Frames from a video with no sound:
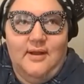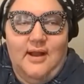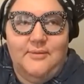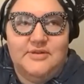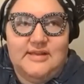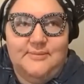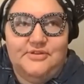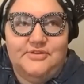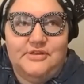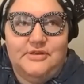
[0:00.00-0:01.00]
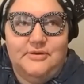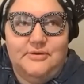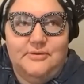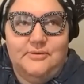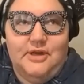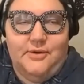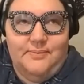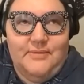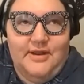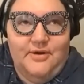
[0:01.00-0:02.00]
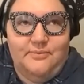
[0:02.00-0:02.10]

was able to go at my own